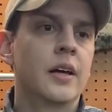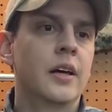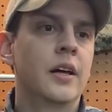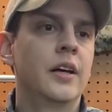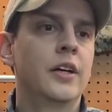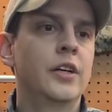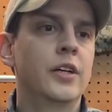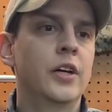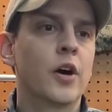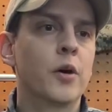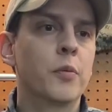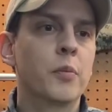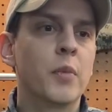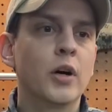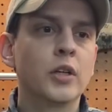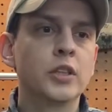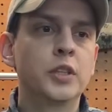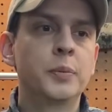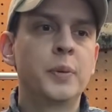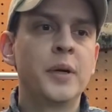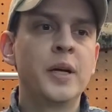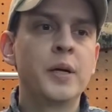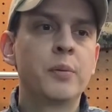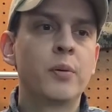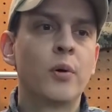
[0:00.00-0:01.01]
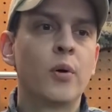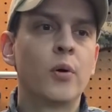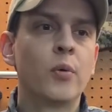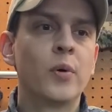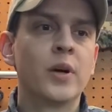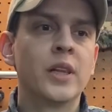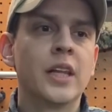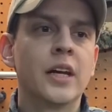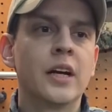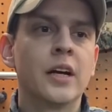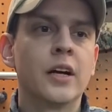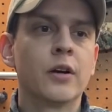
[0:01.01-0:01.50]
you know, most people,
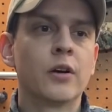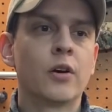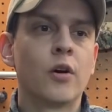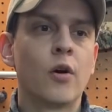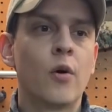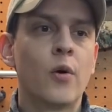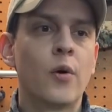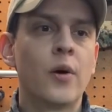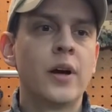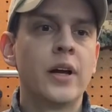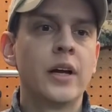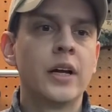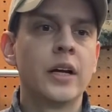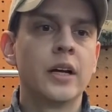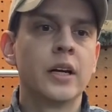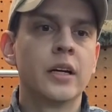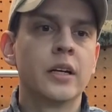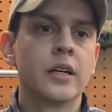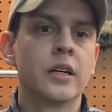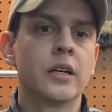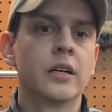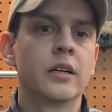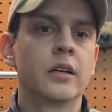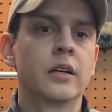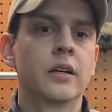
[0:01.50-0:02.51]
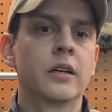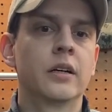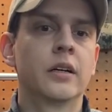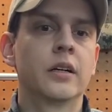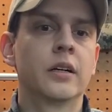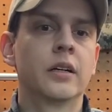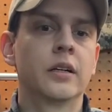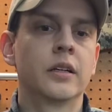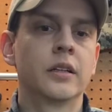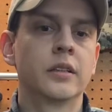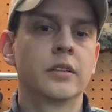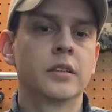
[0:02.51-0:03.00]
when they're going
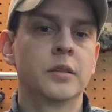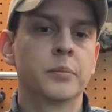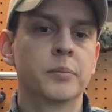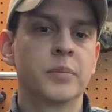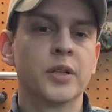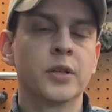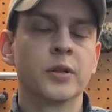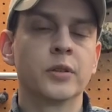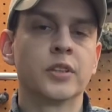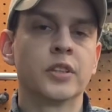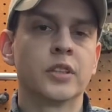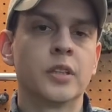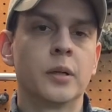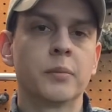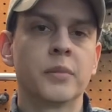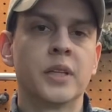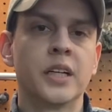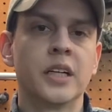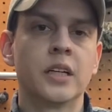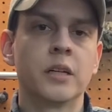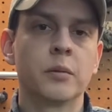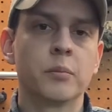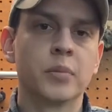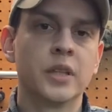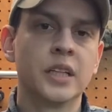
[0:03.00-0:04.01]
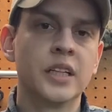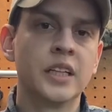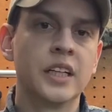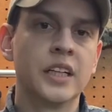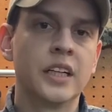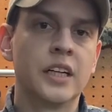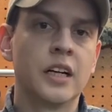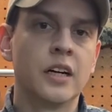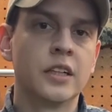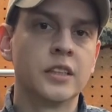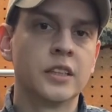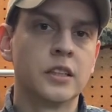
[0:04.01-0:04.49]
to build something completely
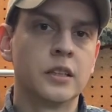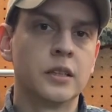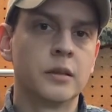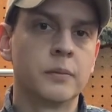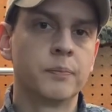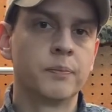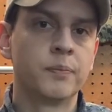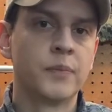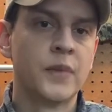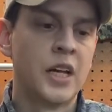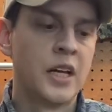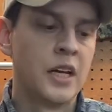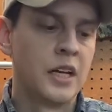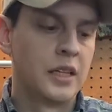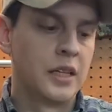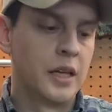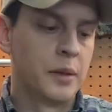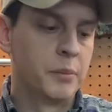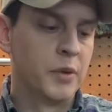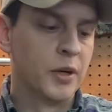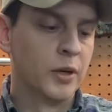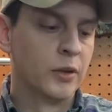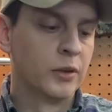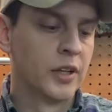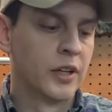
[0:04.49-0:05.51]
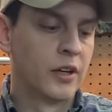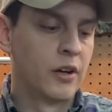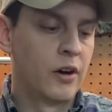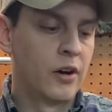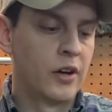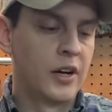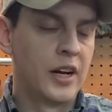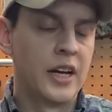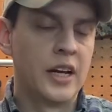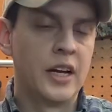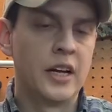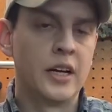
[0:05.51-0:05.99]
custom, they build it
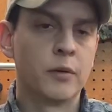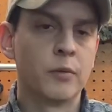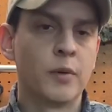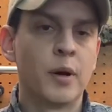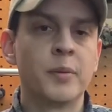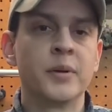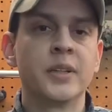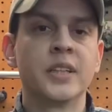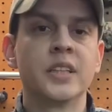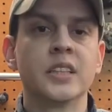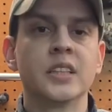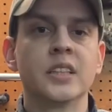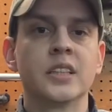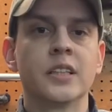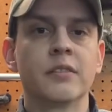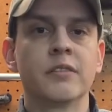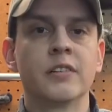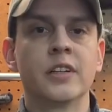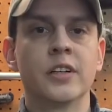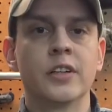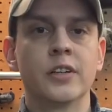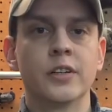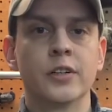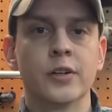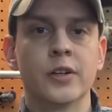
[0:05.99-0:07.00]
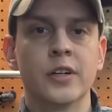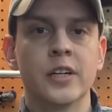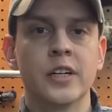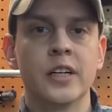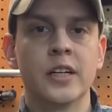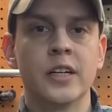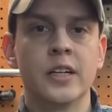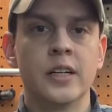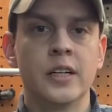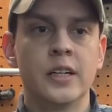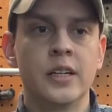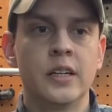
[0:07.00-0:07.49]
on a Remington 700
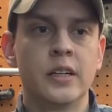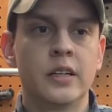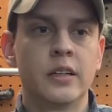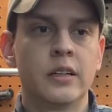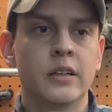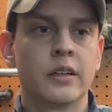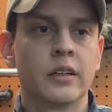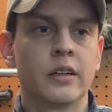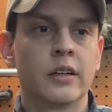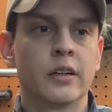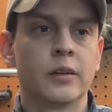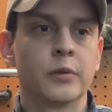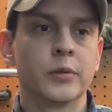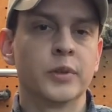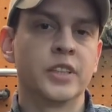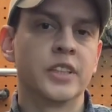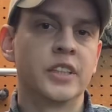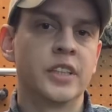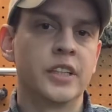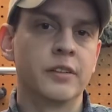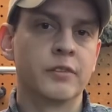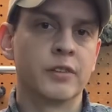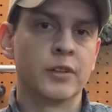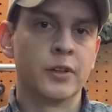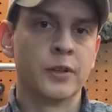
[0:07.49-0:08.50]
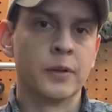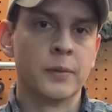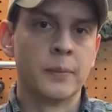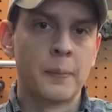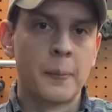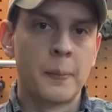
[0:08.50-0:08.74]
receiver.